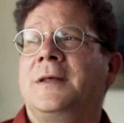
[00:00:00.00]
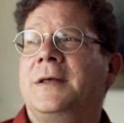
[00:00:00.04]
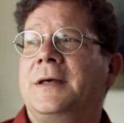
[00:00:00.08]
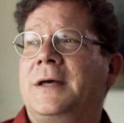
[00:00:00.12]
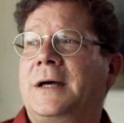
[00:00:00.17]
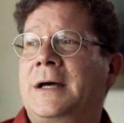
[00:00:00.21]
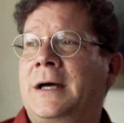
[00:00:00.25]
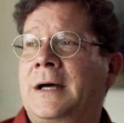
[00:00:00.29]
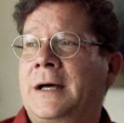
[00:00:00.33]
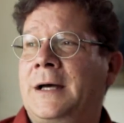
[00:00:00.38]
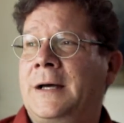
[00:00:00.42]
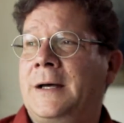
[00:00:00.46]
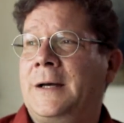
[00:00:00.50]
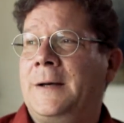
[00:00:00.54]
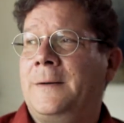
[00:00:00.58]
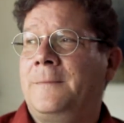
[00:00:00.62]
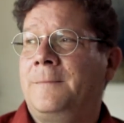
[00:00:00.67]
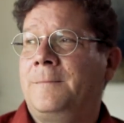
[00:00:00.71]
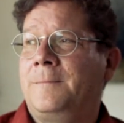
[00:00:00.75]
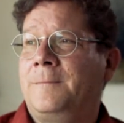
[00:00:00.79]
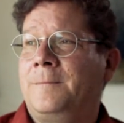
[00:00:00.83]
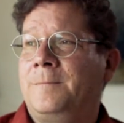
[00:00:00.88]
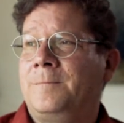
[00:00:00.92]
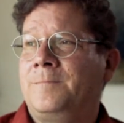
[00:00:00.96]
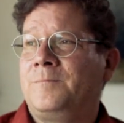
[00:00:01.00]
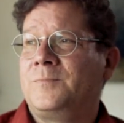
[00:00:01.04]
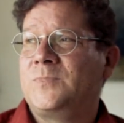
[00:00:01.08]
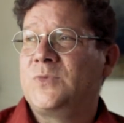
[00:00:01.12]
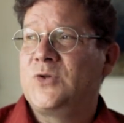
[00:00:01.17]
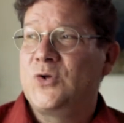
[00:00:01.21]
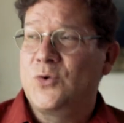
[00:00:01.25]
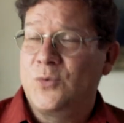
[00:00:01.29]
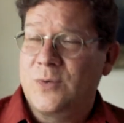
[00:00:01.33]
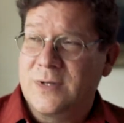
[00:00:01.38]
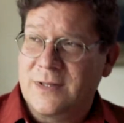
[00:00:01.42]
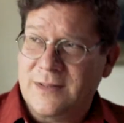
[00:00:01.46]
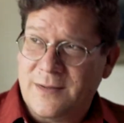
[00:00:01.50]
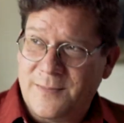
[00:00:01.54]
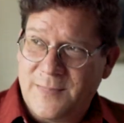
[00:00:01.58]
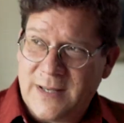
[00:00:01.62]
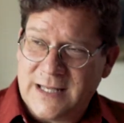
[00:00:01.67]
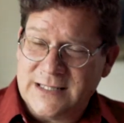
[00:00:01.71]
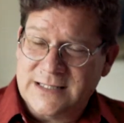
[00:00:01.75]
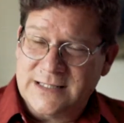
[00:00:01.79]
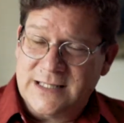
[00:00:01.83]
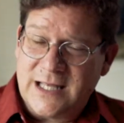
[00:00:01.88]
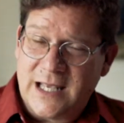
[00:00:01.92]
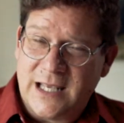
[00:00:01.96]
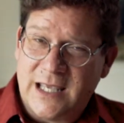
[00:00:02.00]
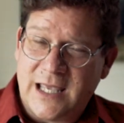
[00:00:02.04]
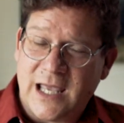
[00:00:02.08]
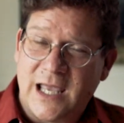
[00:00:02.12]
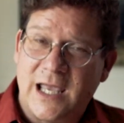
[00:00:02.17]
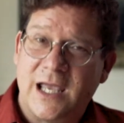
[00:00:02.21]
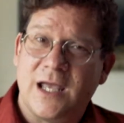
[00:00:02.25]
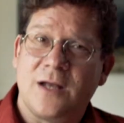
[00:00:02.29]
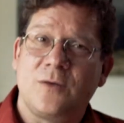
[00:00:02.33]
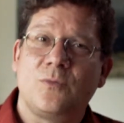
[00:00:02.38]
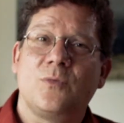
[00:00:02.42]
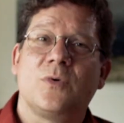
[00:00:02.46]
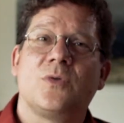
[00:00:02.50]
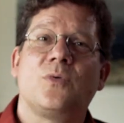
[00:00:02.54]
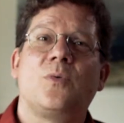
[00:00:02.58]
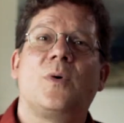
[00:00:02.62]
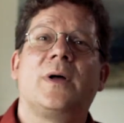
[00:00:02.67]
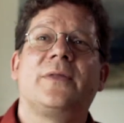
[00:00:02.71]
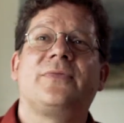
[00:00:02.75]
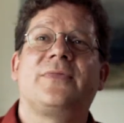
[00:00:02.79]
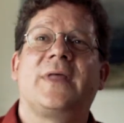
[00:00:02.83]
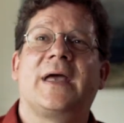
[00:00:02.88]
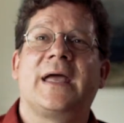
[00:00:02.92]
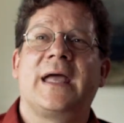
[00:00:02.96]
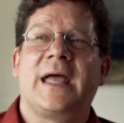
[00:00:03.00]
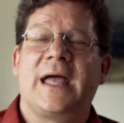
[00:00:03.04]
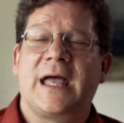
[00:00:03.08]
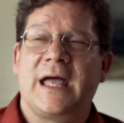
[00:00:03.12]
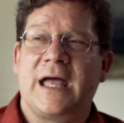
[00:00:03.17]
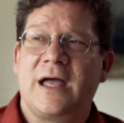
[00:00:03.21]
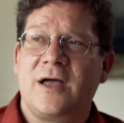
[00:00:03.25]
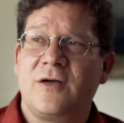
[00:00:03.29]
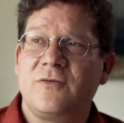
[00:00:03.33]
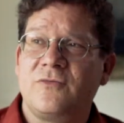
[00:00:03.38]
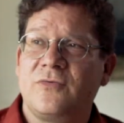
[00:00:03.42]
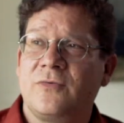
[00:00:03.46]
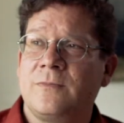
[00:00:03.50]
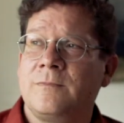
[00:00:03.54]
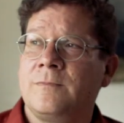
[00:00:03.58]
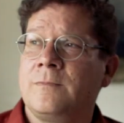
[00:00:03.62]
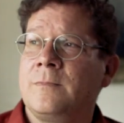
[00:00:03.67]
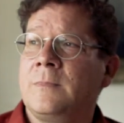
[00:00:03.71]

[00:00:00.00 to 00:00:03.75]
doing the best they can with what they have.